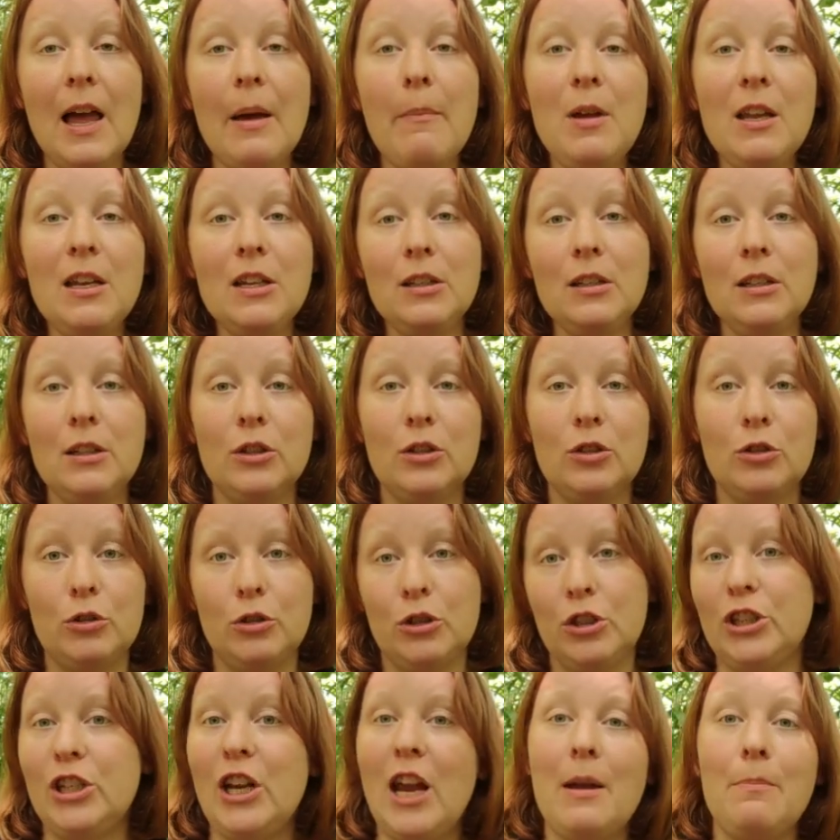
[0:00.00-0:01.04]

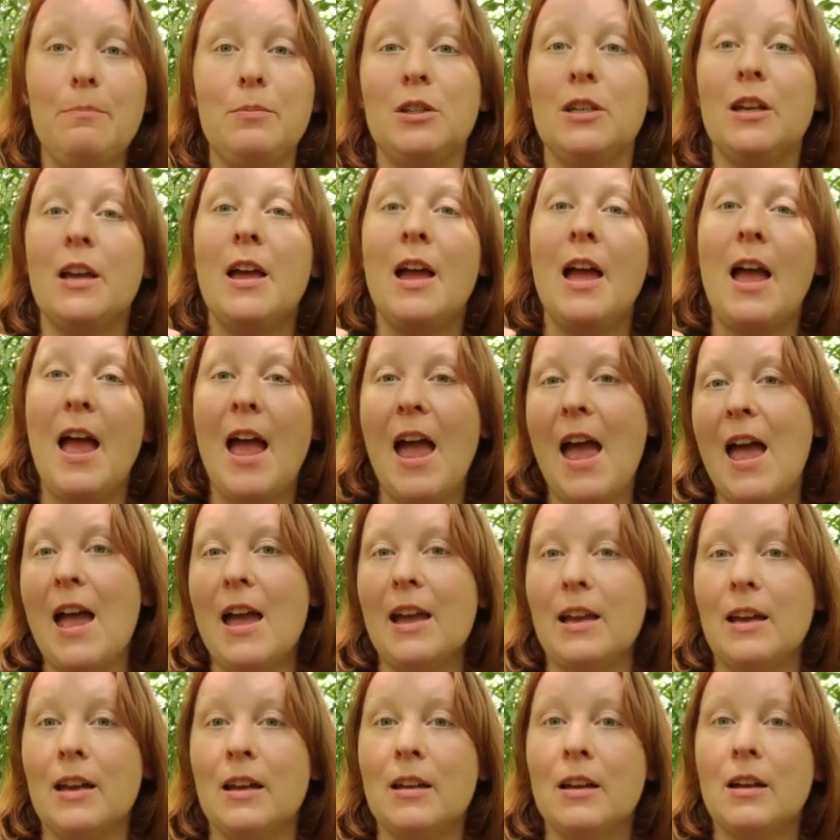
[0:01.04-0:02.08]
lemon-shaped
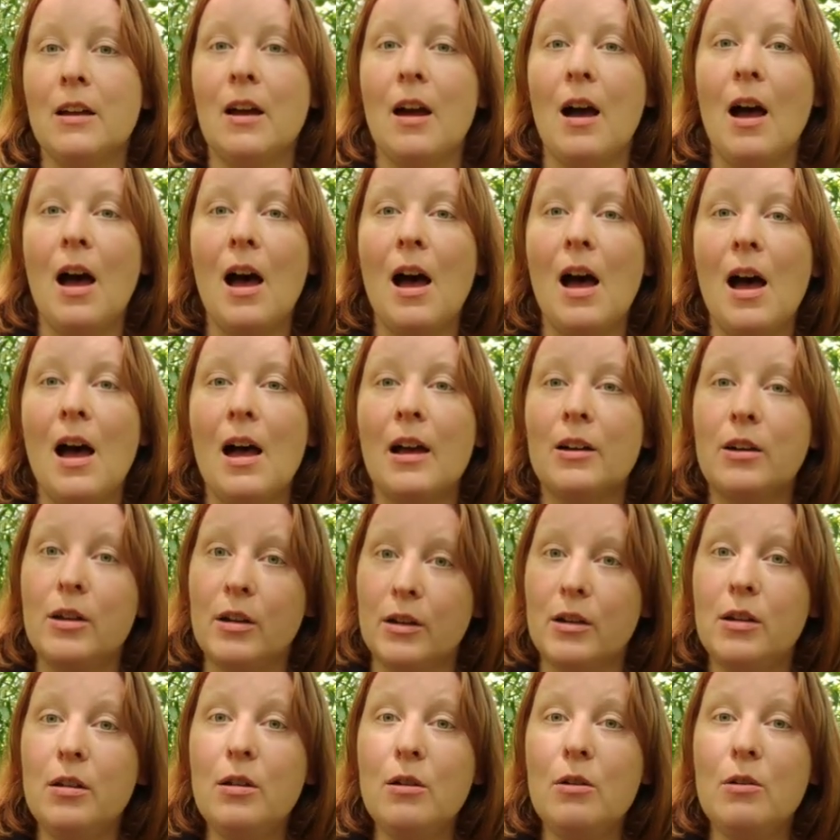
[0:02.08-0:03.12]
egg
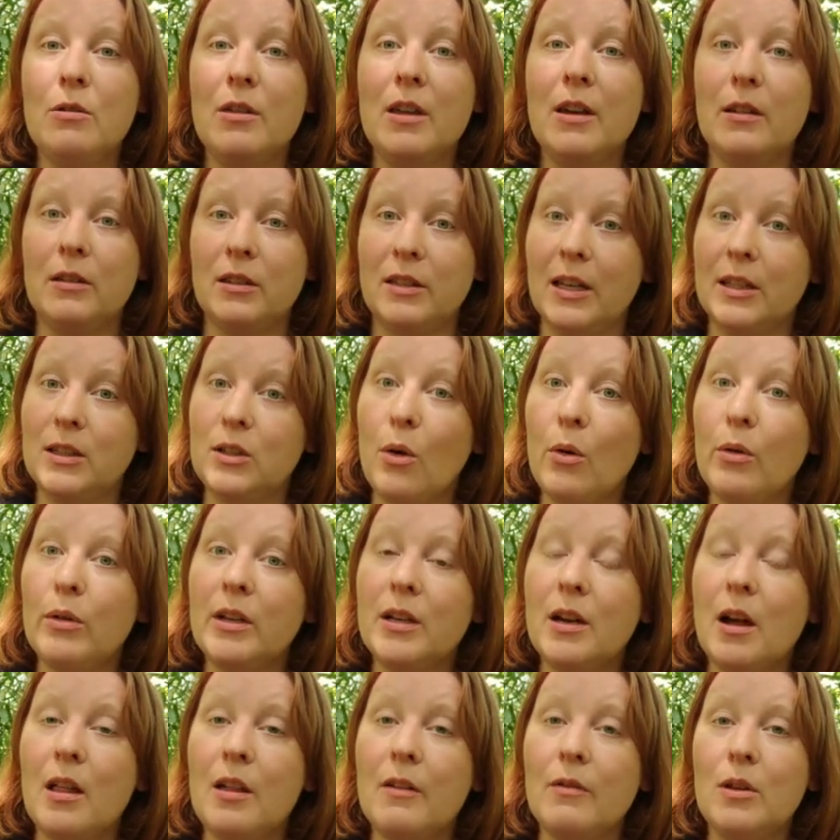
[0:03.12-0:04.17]
cocoon that's
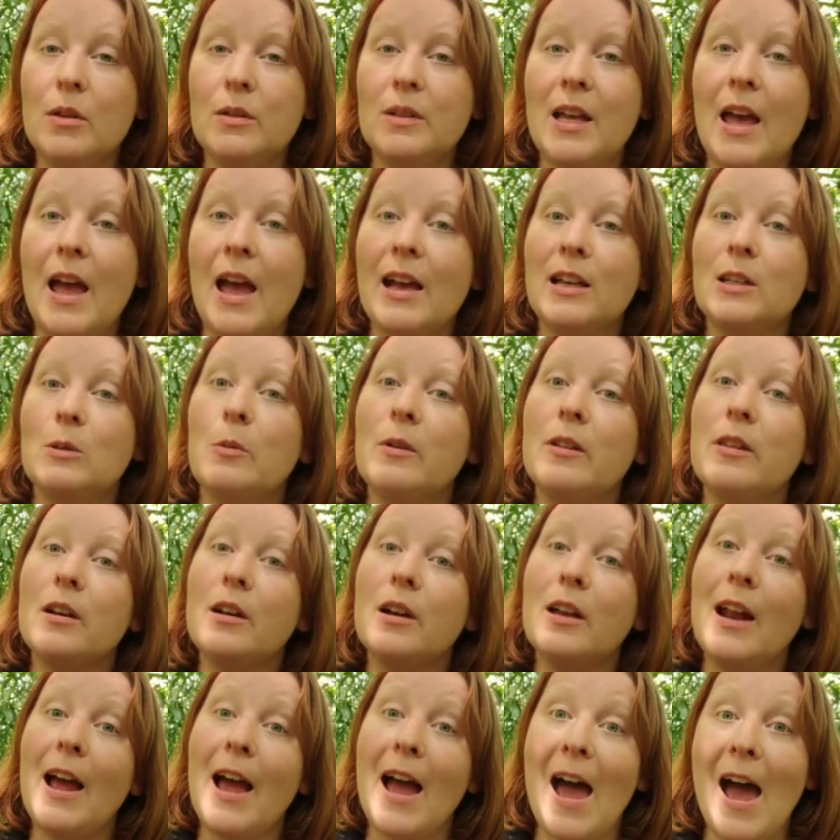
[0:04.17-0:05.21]
holding all of those eggs where they're
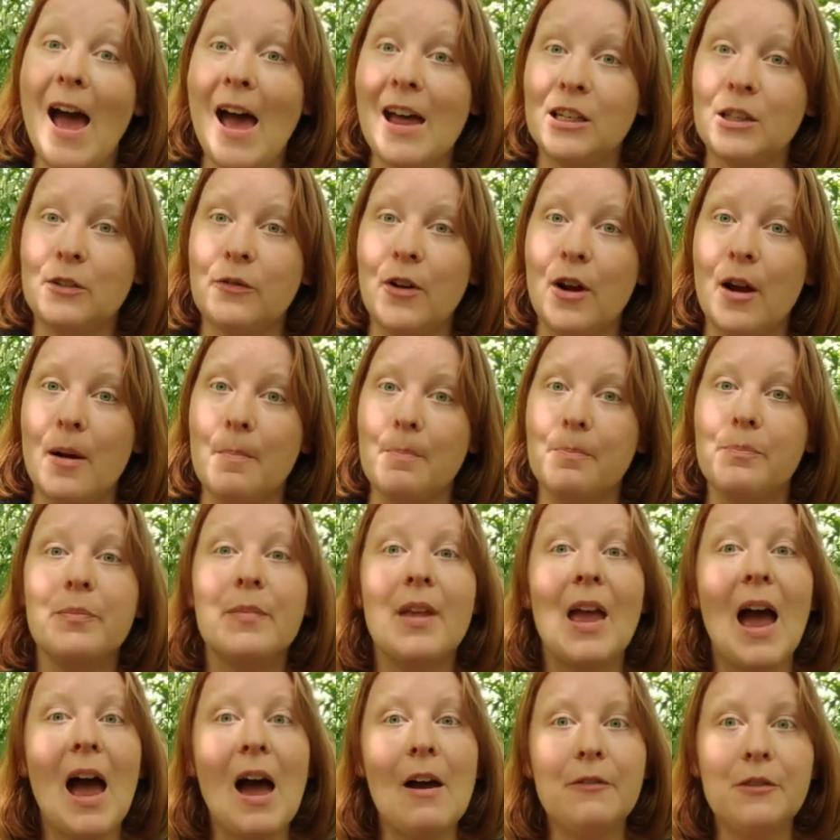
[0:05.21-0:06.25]
going to hatch from.
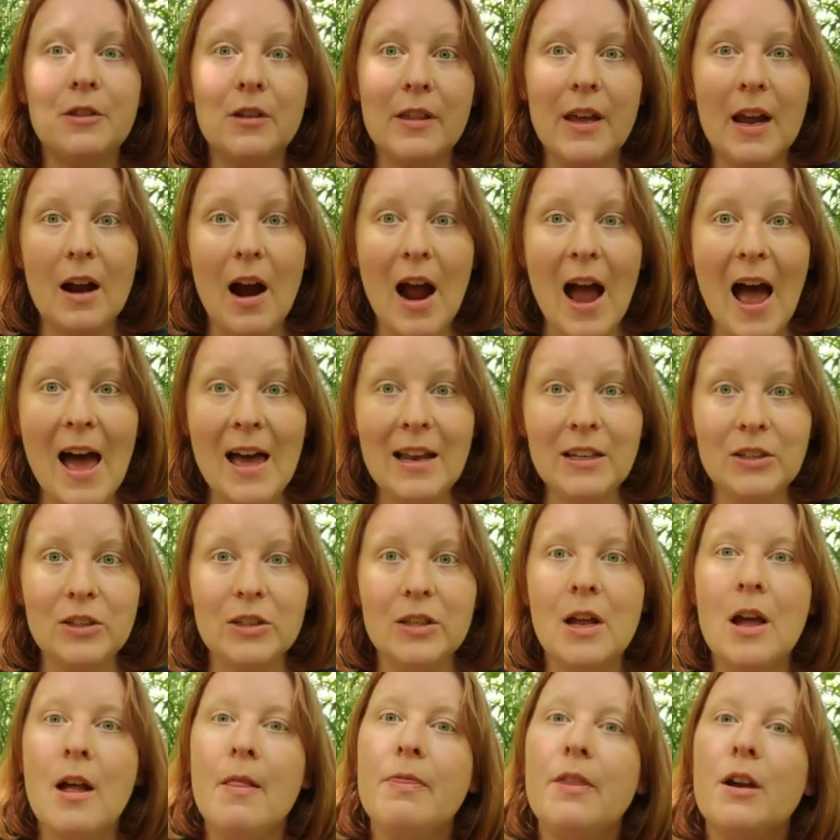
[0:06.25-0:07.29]
After they're hatched,
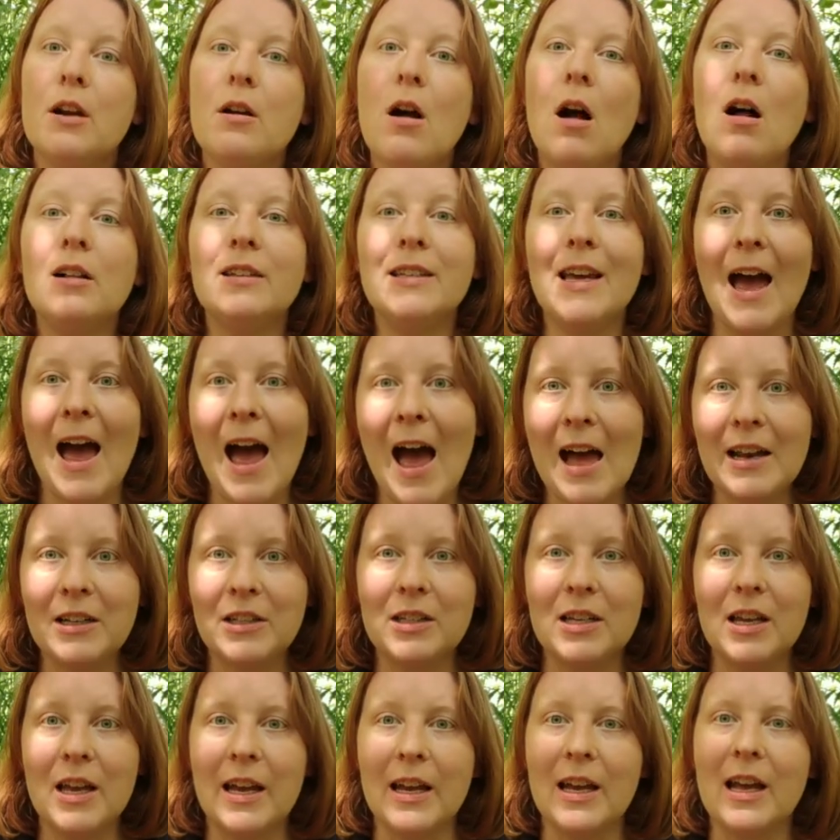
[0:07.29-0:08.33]
they're called a
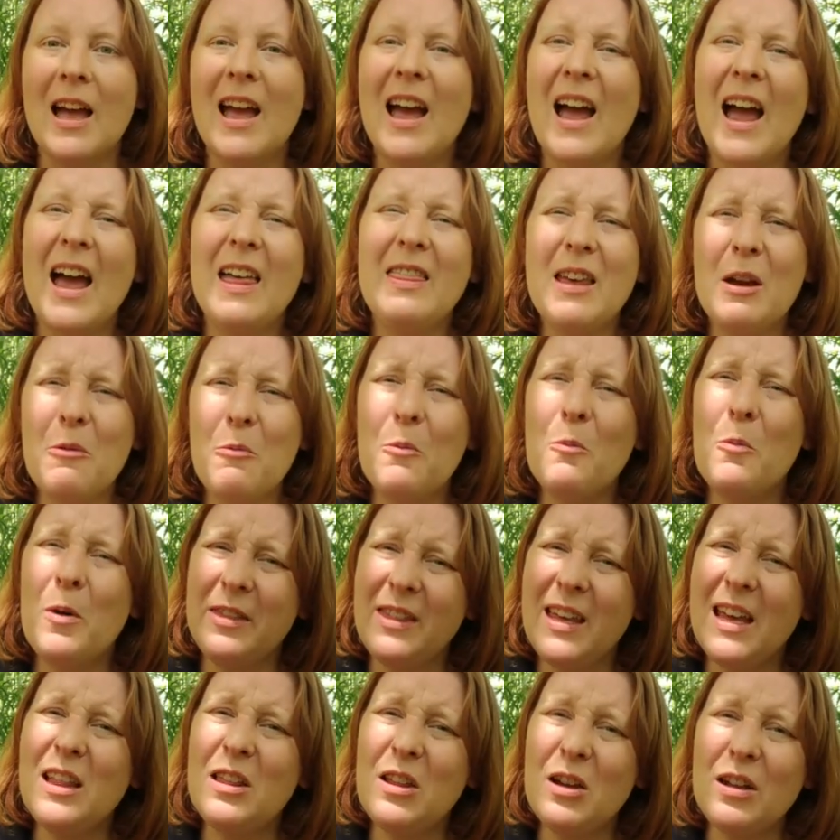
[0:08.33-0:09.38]
hatchling, and what
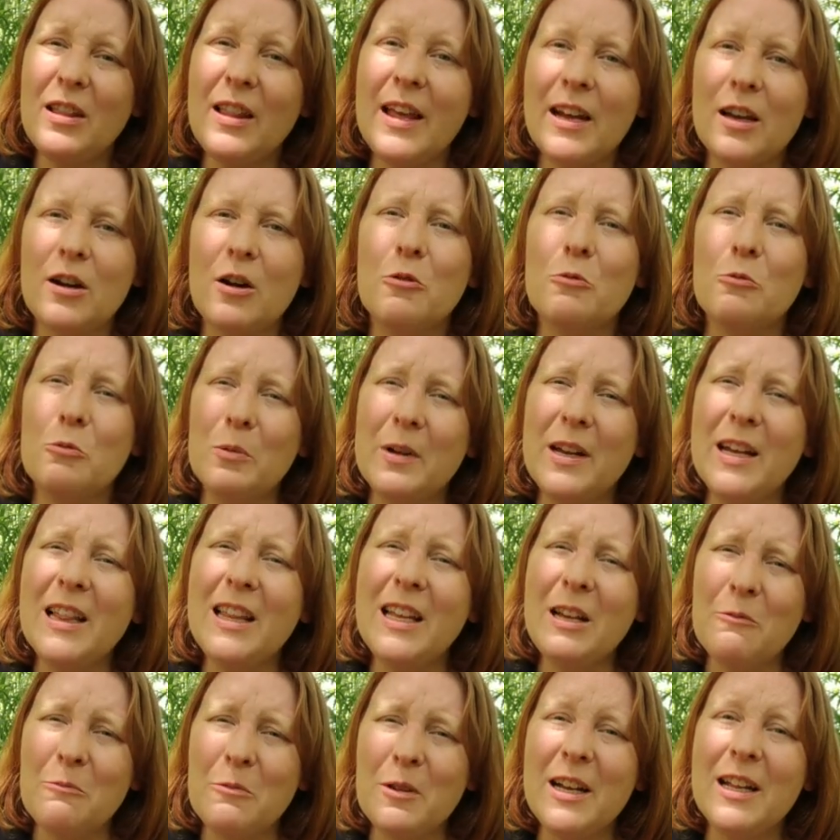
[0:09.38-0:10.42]
they look like are
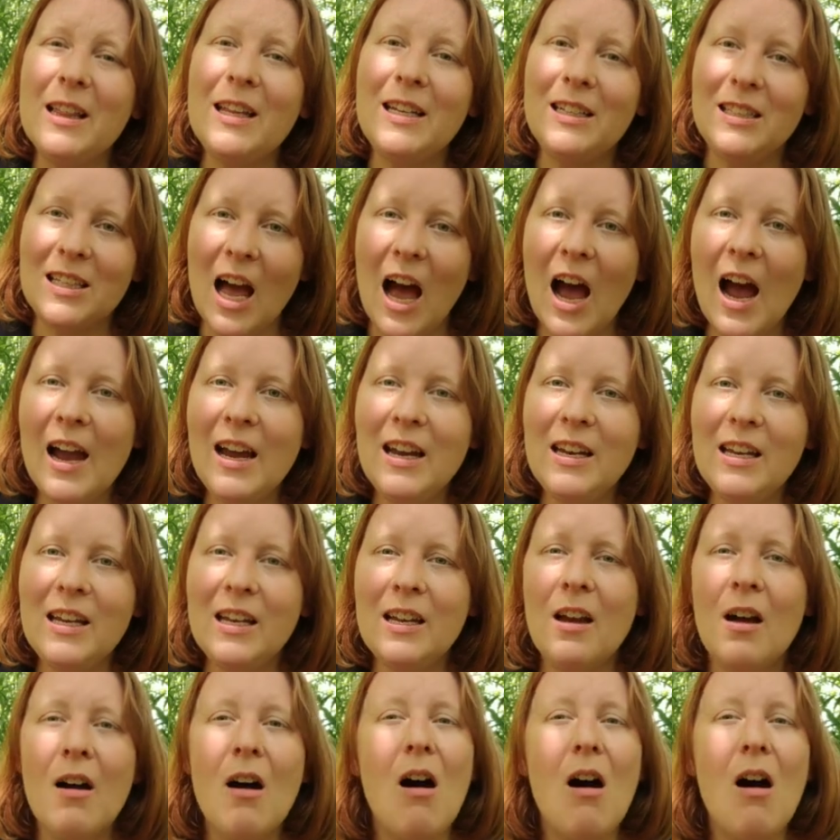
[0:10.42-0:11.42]
really, really tiny,